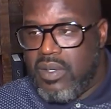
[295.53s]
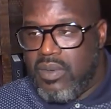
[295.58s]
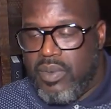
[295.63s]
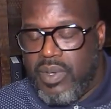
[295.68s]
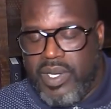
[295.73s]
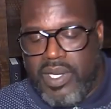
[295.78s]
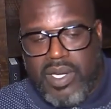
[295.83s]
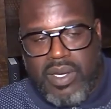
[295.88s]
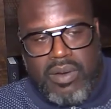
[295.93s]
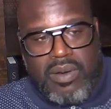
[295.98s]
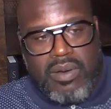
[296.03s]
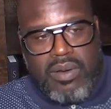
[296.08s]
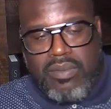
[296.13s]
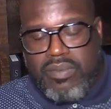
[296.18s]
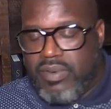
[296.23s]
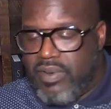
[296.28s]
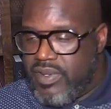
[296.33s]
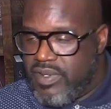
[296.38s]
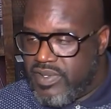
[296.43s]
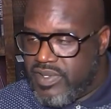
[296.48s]
We go
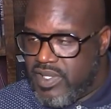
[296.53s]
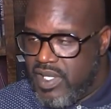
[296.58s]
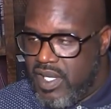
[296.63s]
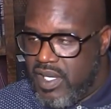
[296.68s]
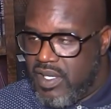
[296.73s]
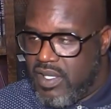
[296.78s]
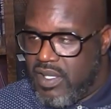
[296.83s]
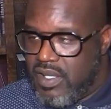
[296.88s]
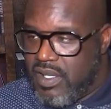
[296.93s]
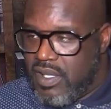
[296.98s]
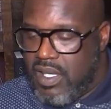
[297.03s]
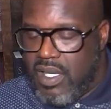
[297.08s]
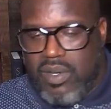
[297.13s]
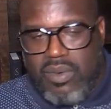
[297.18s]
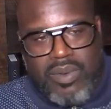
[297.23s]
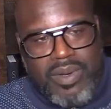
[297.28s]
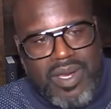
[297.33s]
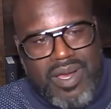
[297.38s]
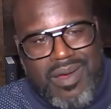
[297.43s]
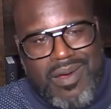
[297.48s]
over the set.
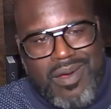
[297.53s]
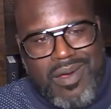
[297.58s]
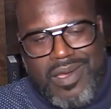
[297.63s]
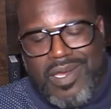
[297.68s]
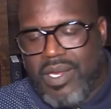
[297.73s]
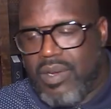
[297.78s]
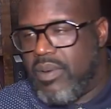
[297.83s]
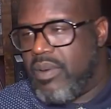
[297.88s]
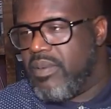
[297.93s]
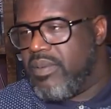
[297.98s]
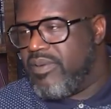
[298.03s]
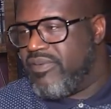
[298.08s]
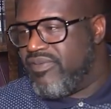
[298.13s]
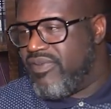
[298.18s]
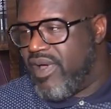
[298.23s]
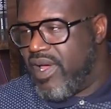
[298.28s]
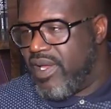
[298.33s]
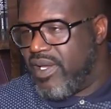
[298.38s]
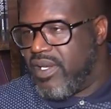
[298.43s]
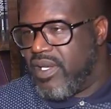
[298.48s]
And we argue and we
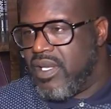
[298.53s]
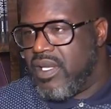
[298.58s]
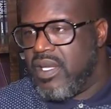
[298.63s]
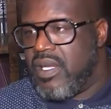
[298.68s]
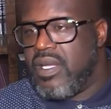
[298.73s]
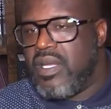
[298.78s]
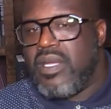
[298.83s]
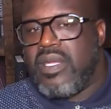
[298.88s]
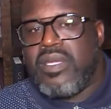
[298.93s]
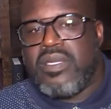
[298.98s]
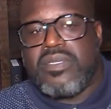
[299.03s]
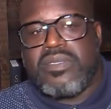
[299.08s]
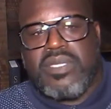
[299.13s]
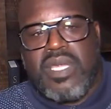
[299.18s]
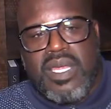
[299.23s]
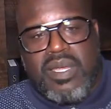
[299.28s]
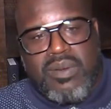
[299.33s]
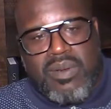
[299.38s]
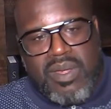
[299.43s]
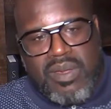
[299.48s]
fight.
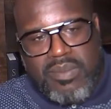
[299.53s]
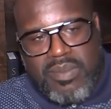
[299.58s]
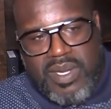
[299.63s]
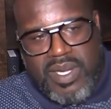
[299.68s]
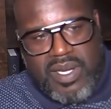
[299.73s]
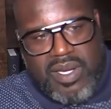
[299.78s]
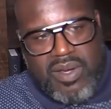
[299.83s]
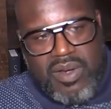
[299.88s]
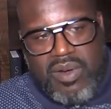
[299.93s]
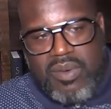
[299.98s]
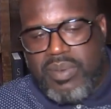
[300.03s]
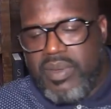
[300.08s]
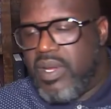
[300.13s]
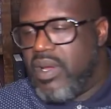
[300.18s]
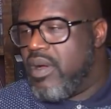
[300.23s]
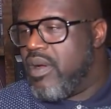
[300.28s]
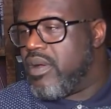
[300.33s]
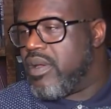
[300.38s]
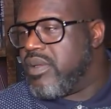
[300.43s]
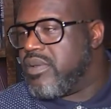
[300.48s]
Same way me and Kobe
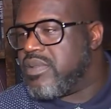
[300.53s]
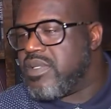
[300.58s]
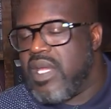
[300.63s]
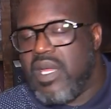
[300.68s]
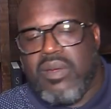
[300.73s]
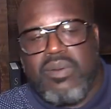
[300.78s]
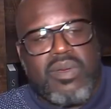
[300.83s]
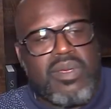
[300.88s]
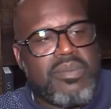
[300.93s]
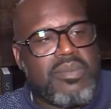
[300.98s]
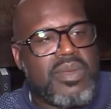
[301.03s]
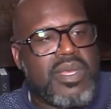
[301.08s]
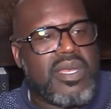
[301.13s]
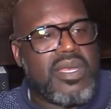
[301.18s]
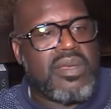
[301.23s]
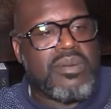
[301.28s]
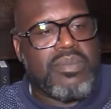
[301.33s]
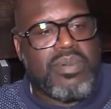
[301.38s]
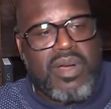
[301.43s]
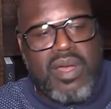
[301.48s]
argue. Same way me
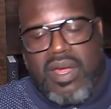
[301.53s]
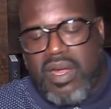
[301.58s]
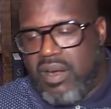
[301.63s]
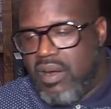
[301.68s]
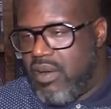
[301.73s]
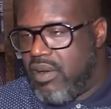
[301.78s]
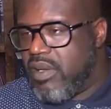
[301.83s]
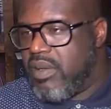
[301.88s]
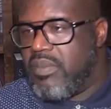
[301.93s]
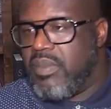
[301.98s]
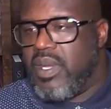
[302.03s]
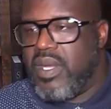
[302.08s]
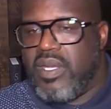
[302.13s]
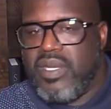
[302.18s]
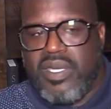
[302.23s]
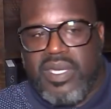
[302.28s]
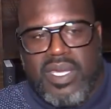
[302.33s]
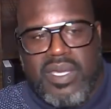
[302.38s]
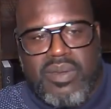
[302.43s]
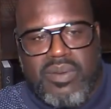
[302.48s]
and LeBron argue. Me
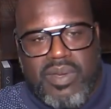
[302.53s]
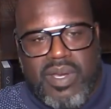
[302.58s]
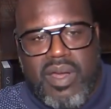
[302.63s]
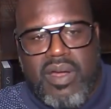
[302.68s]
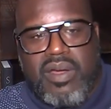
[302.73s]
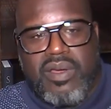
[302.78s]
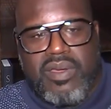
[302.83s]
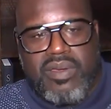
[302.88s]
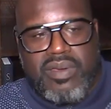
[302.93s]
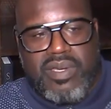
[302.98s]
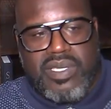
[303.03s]
and David argue.